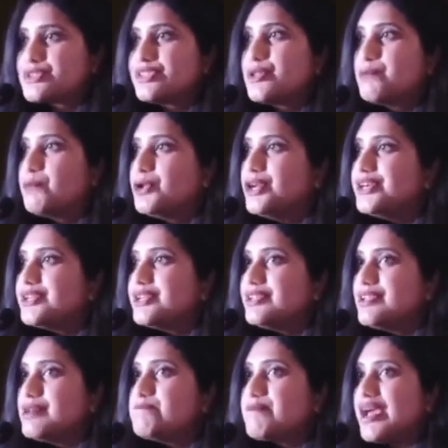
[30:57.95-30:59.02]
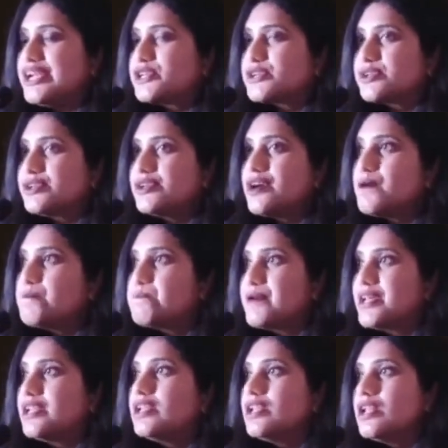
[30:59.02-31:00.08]
In the bulletin, they mentioned a
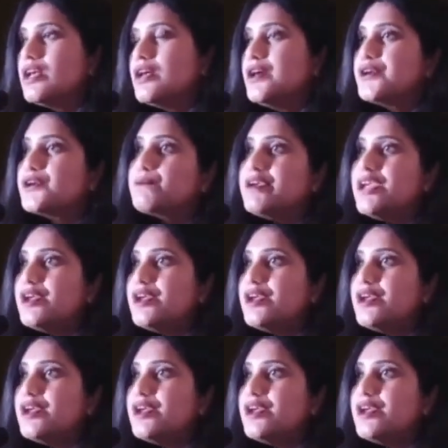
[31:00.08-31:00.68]
bill to be